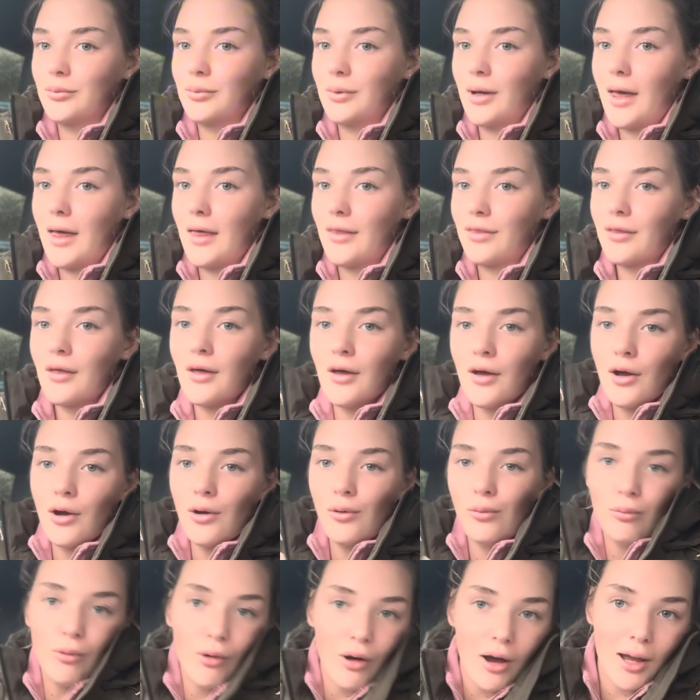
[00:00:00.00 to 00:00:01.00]
with,
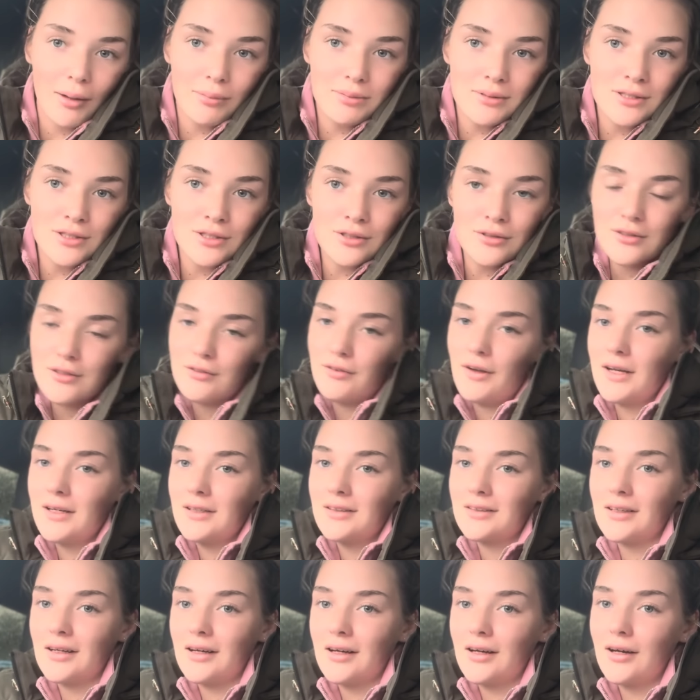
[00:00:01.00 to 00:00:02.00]
what happened to your
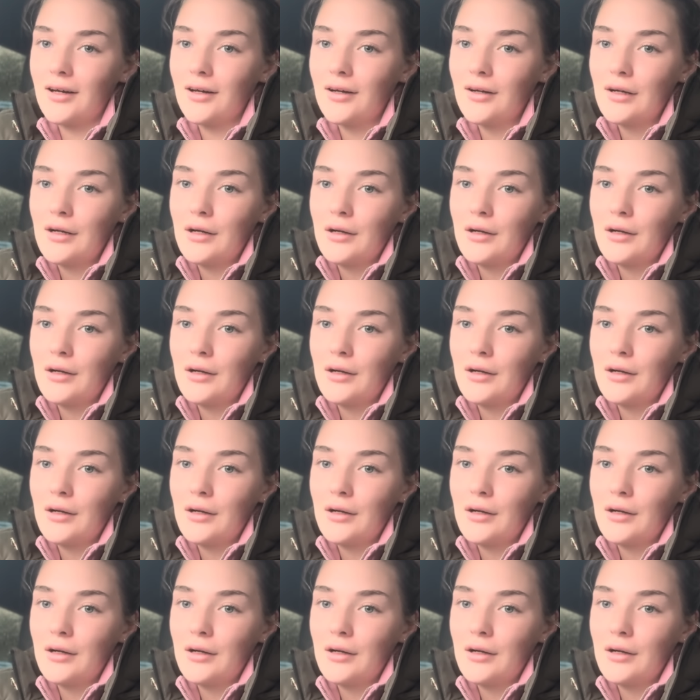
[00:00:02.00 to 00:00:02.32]
Defender?